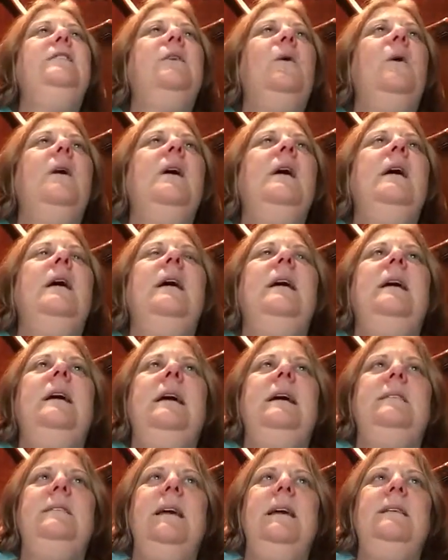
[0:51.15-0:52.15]
So
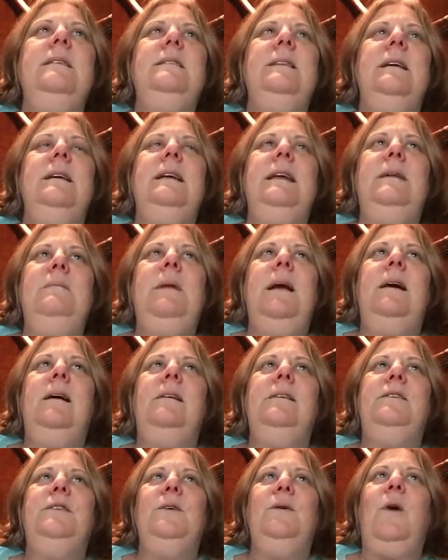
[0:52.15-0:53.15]
he sent an
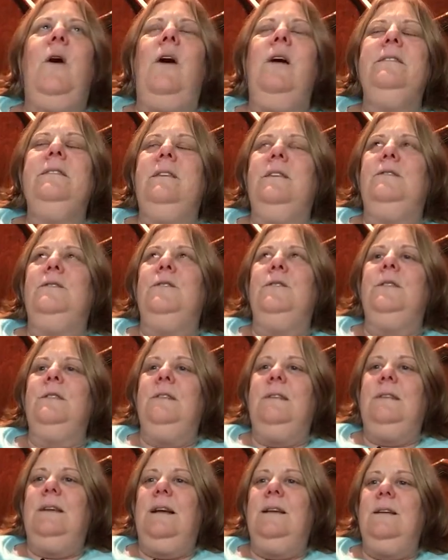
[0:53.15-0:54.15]
email to all sisters
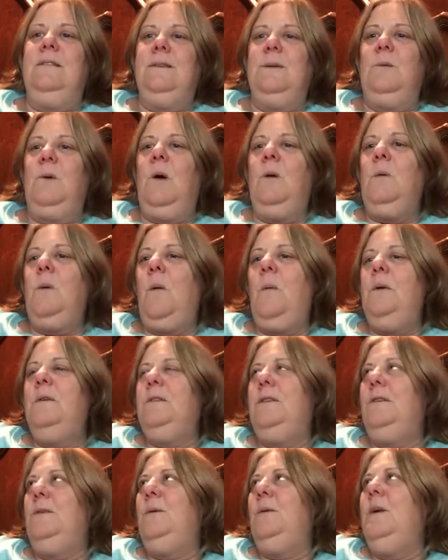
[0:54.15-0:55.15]
and said, so what, what
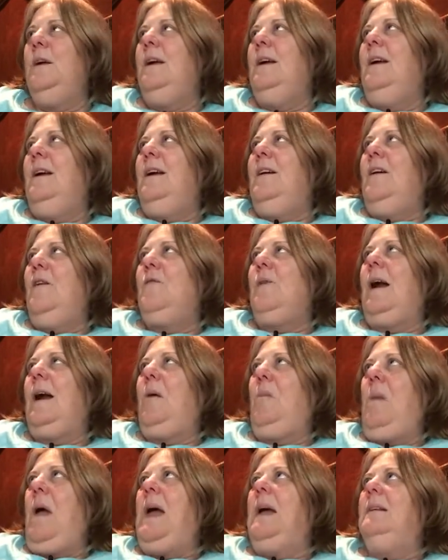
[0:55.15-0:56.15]
would you
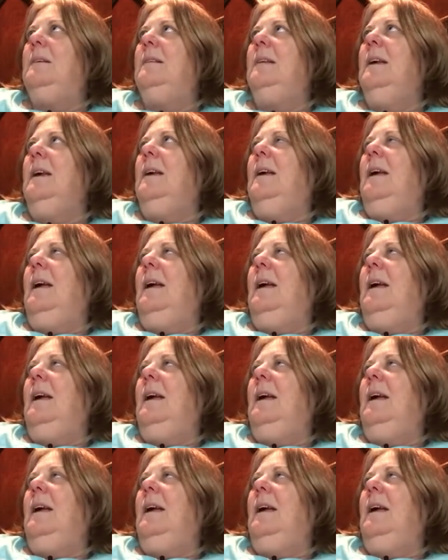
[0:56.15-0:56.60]
recommend?